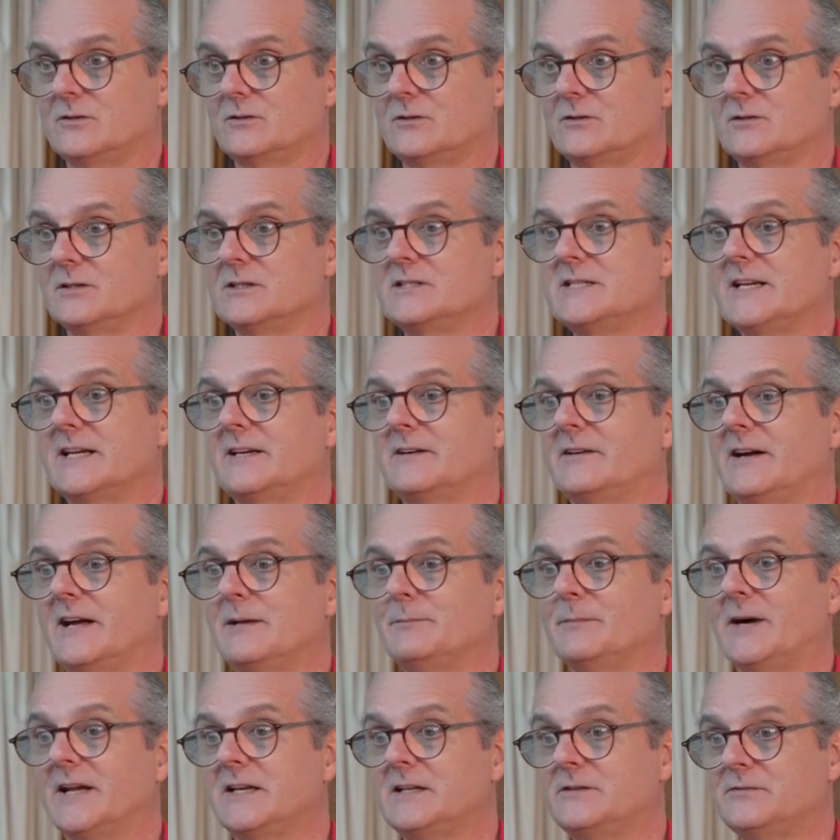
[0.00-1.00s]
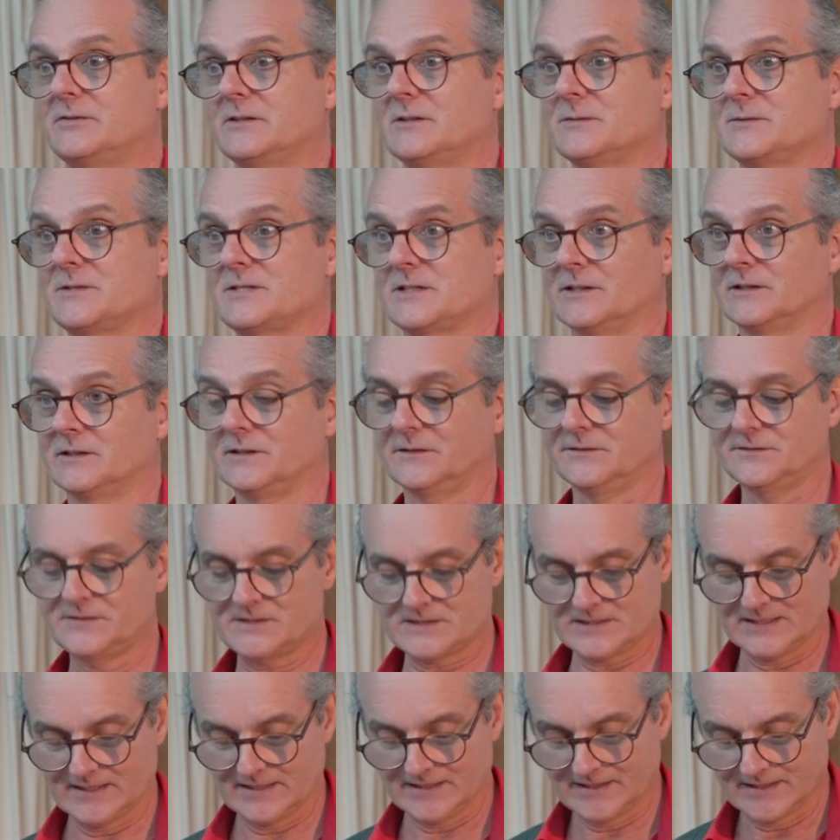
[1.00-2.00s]
to generate money for
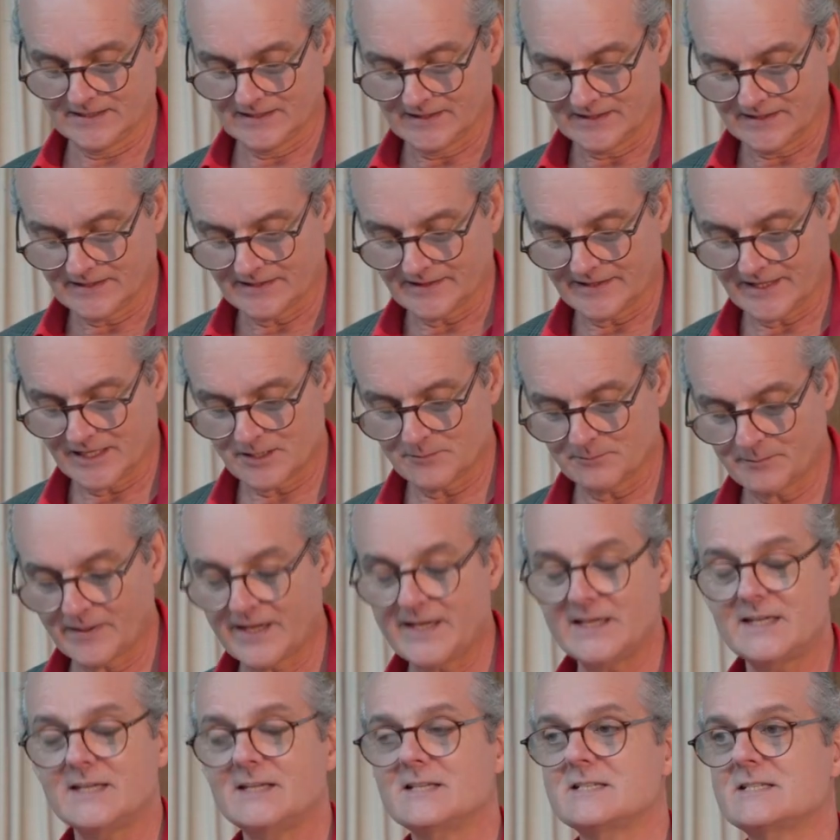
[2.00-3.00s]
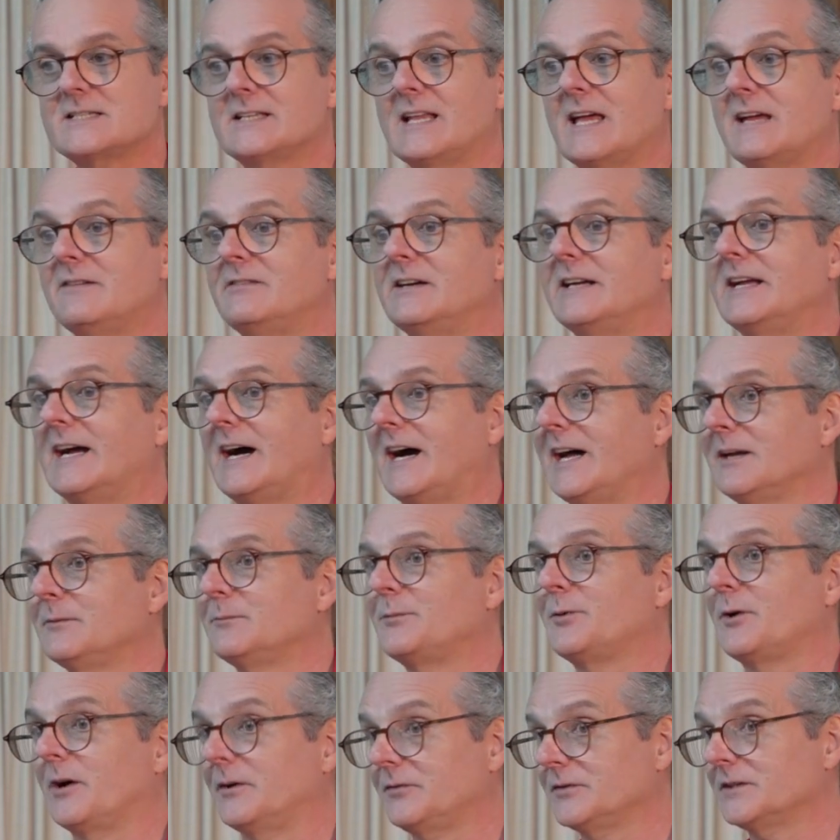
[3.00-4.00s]
themselves, then making slavery
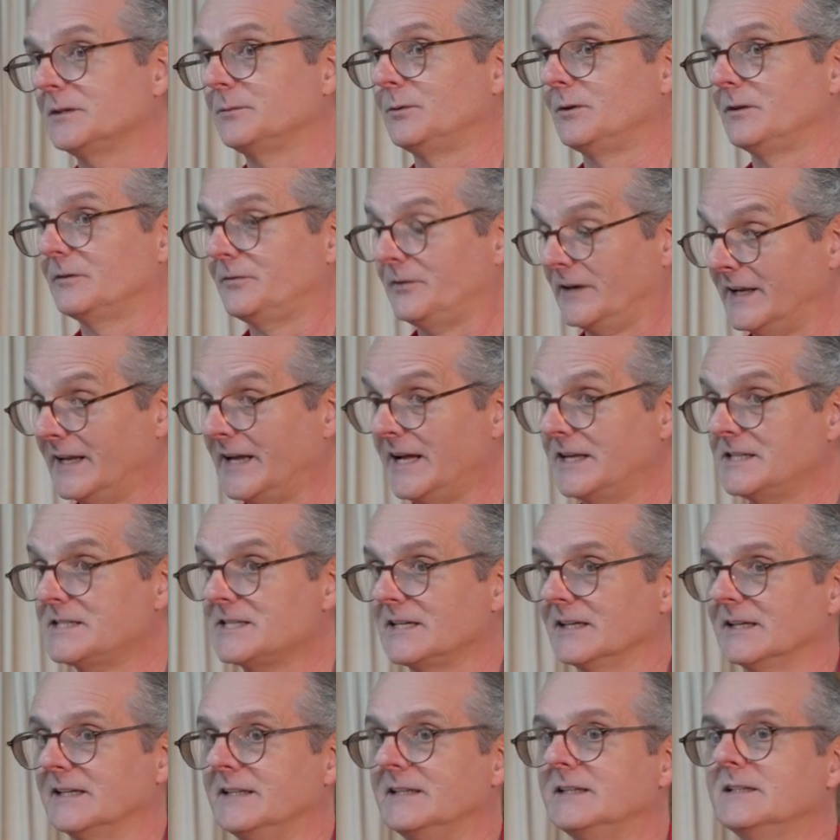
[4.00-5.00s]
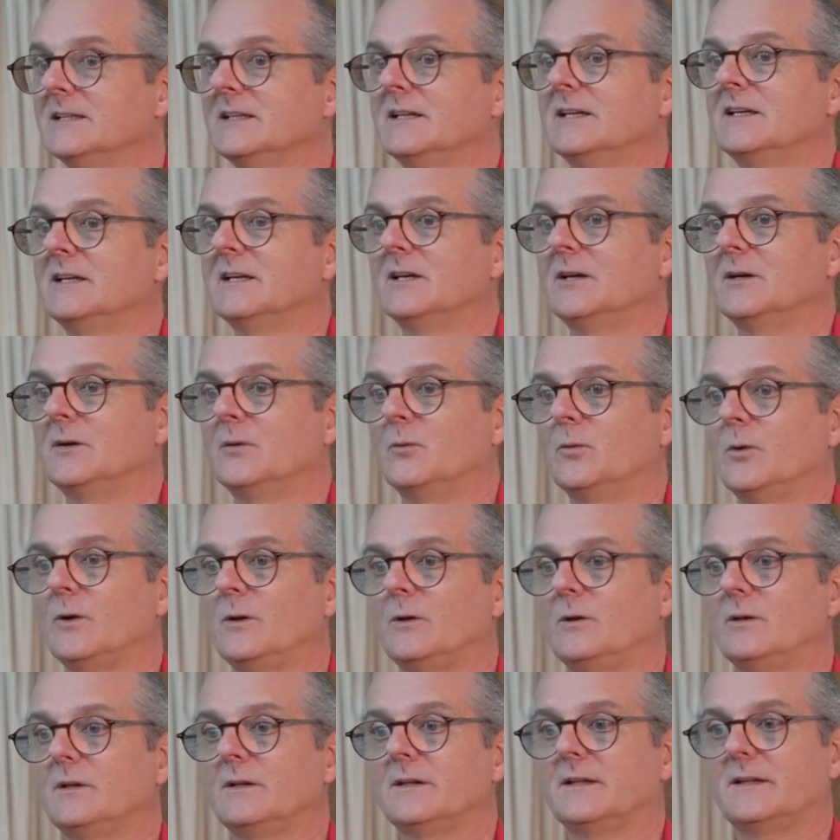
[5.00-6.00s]
unprofitable financially
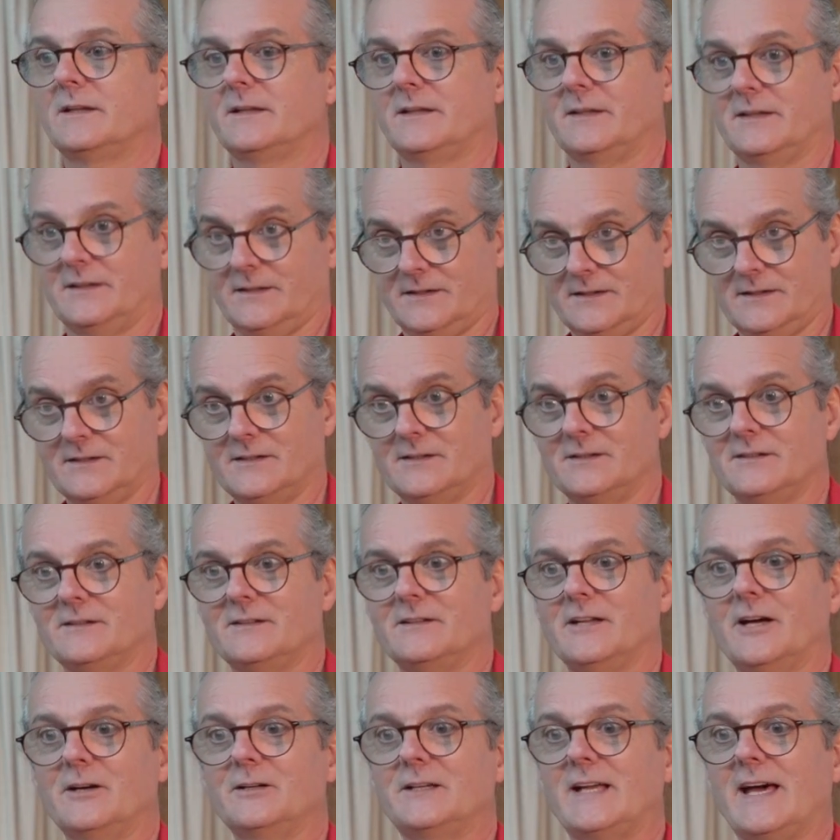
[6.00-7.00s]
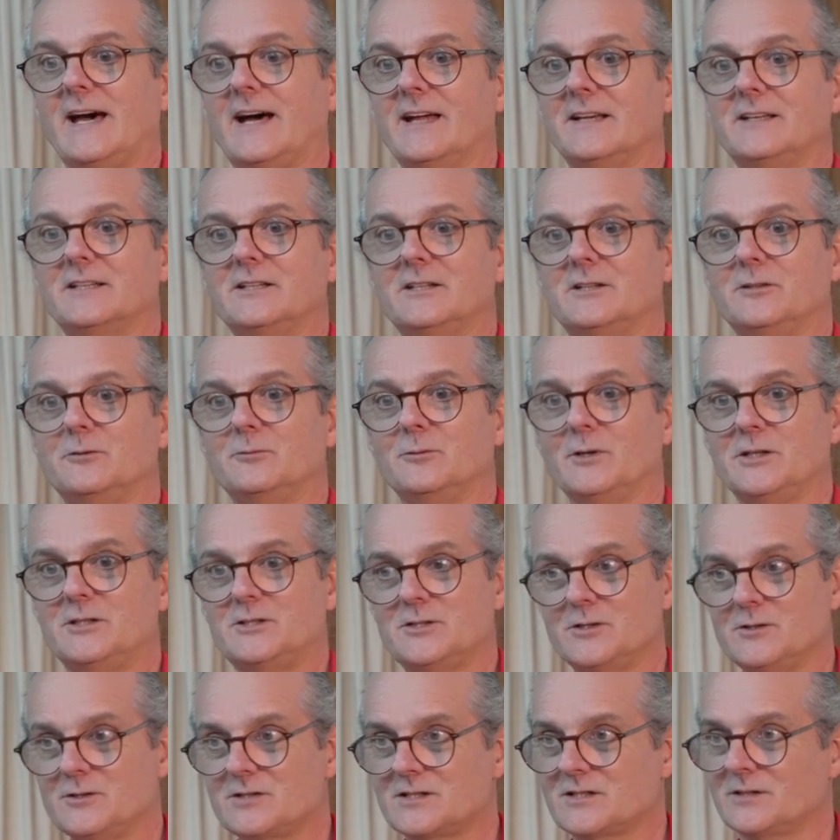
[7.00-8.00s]
will no doubt
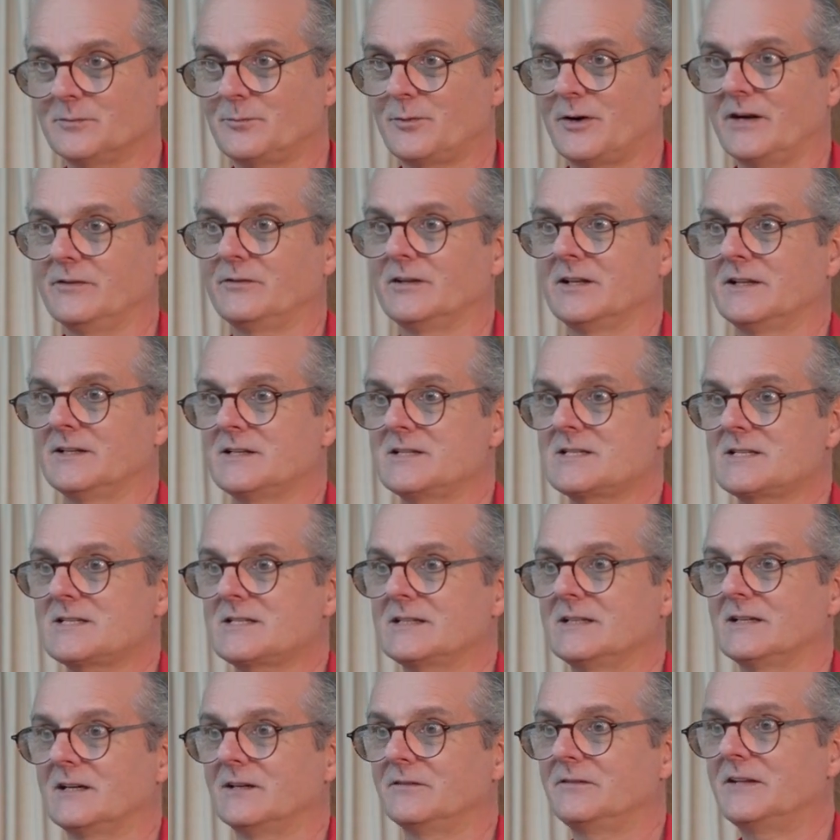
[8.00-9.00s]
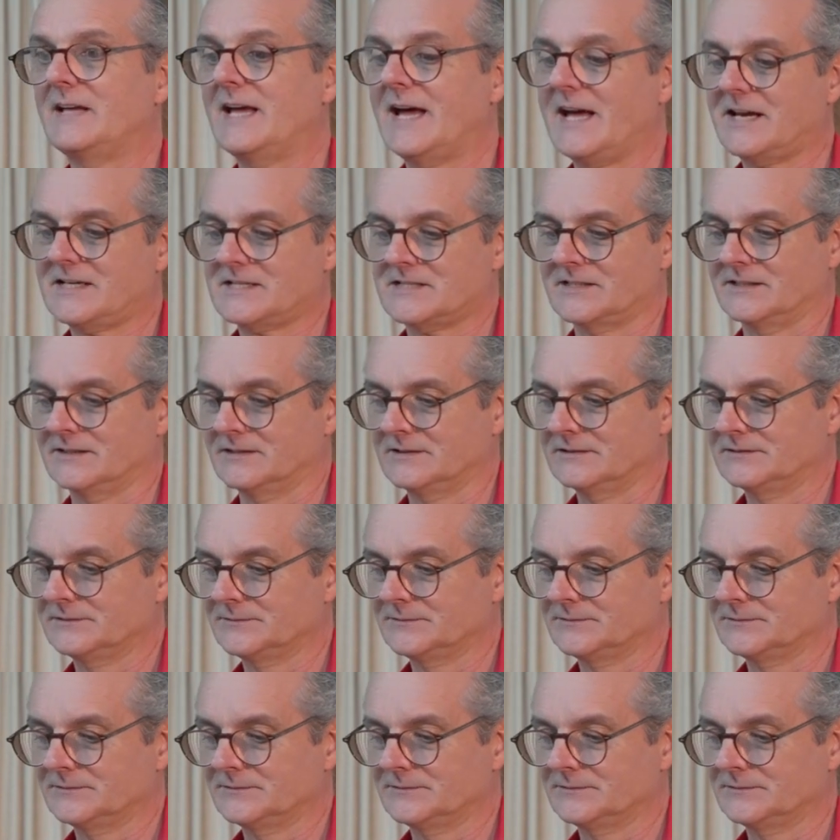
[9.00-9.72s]
reduce the prevalence of the action.